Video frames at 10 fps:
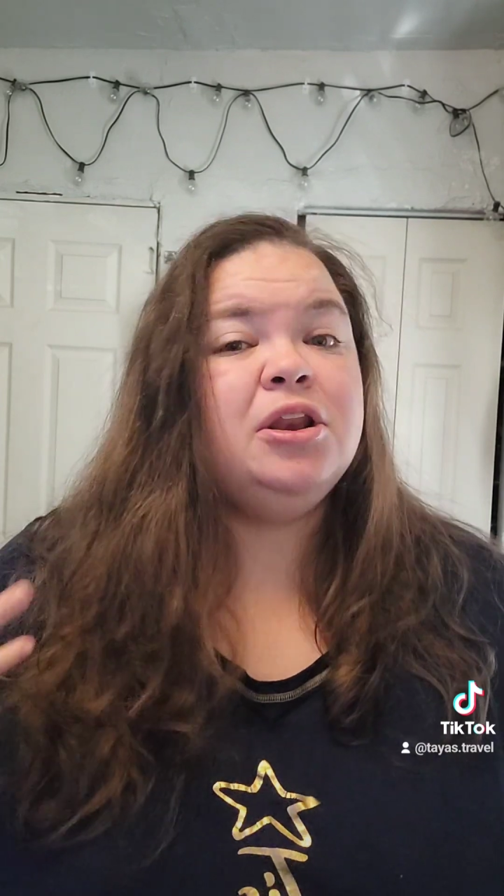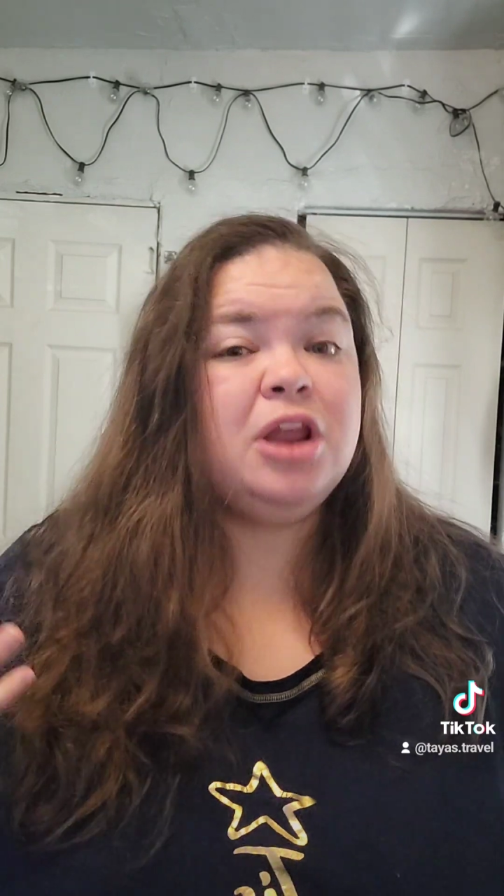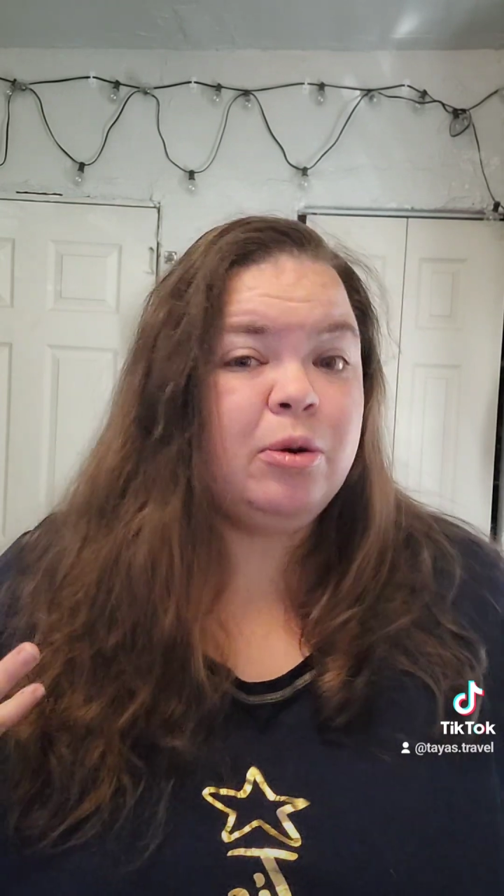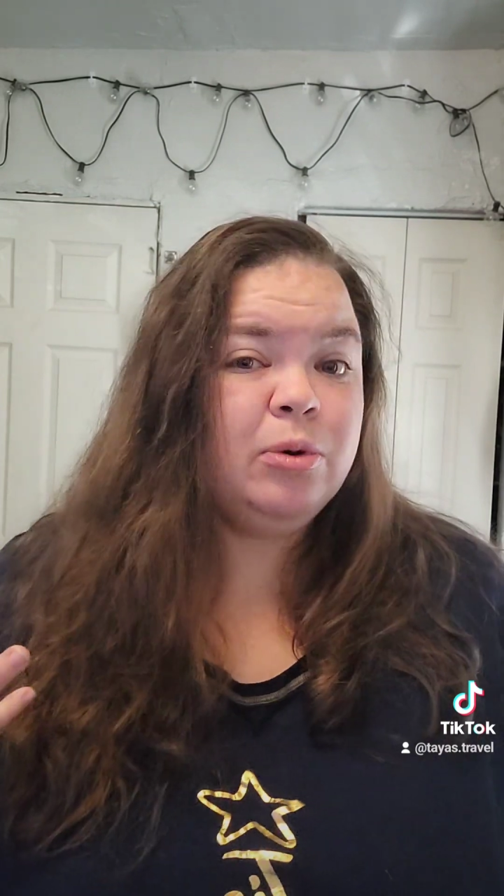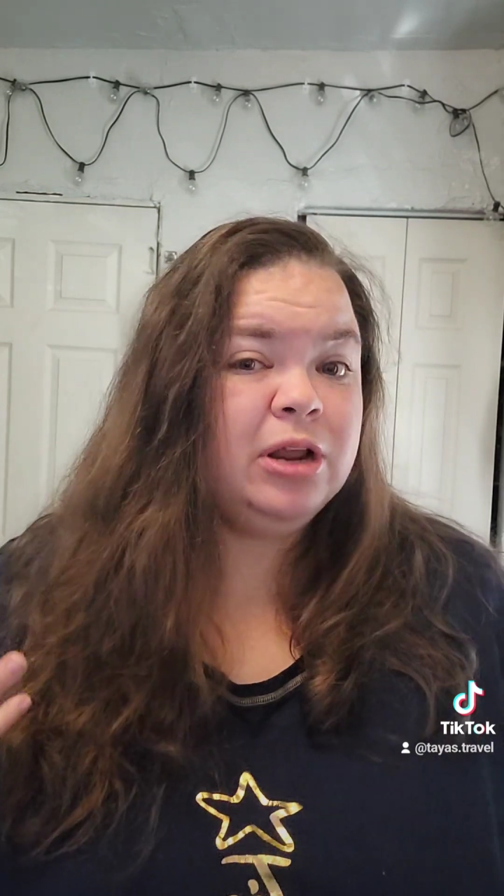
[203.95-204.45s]

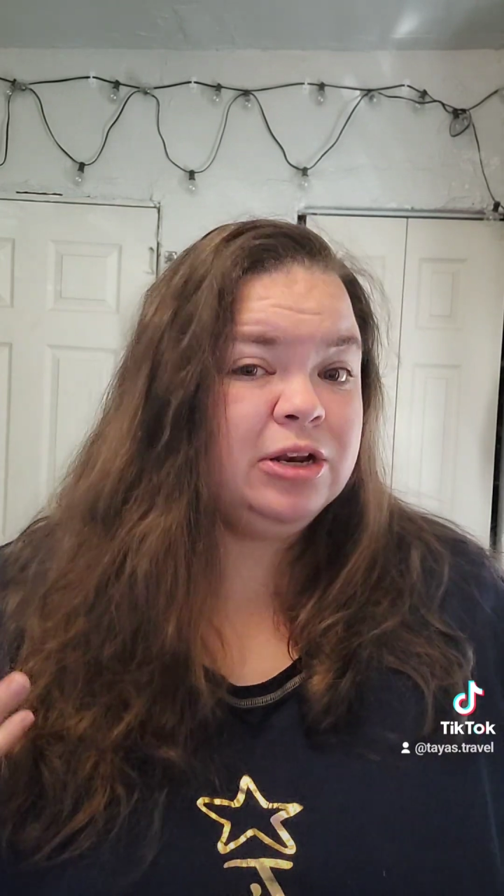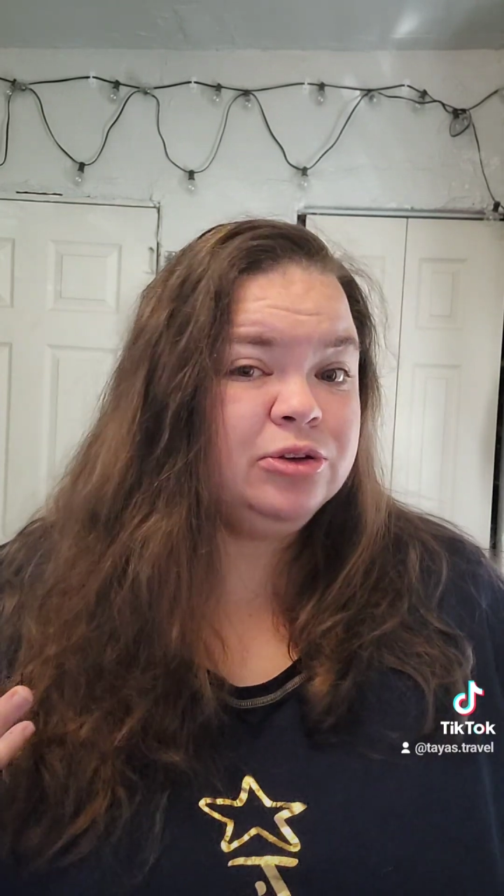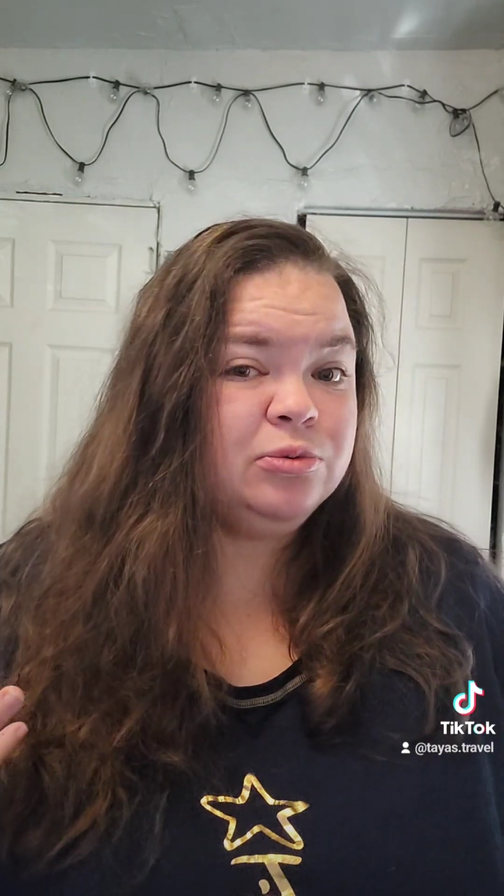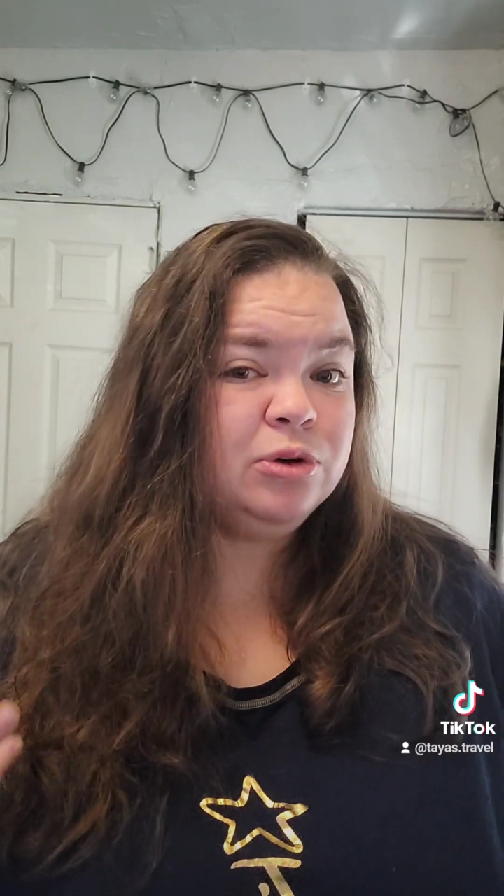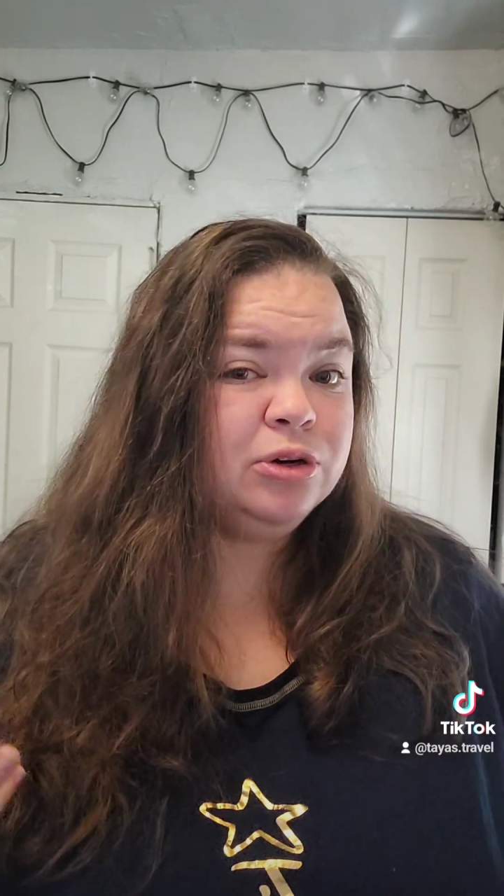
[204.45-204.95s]
Now, would I
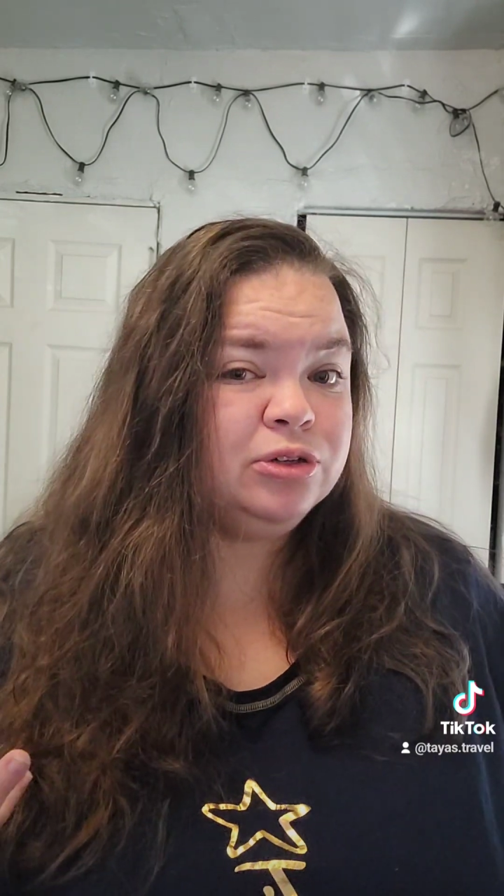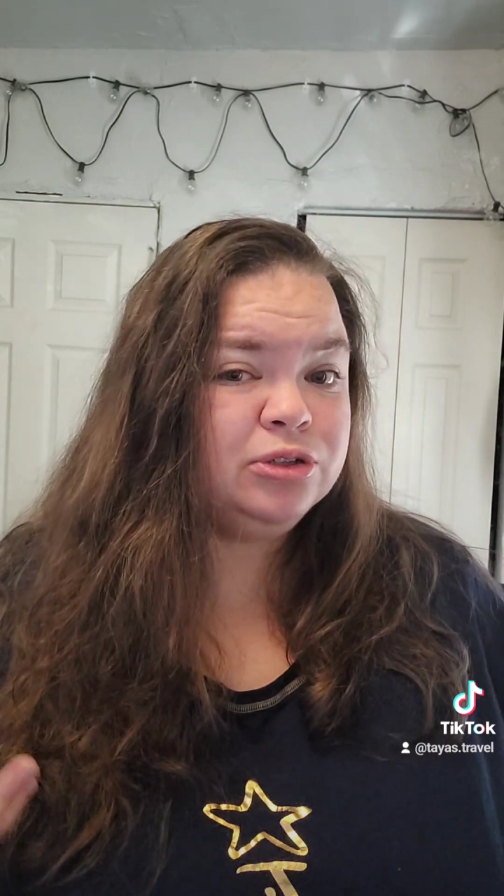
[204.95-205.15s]
do one or